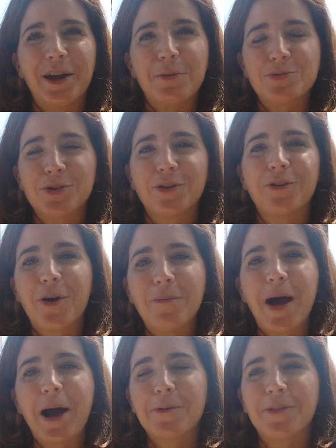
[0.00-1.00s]
I'm sure you'll come
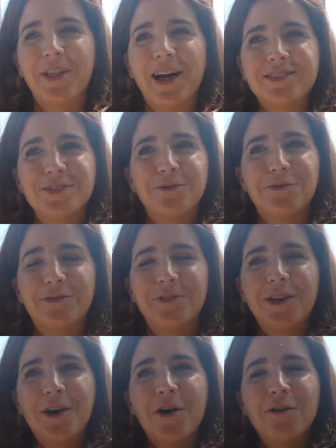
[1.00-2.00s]
back with lots of
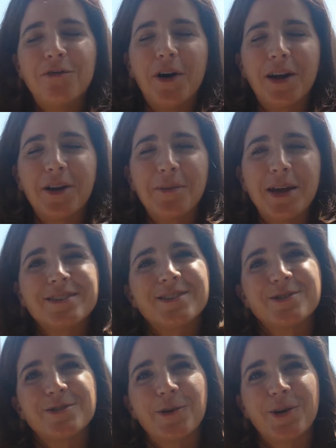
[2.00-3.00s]
fun and
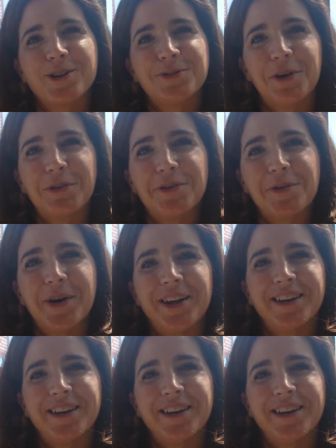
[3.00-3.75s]
amazing stories from you.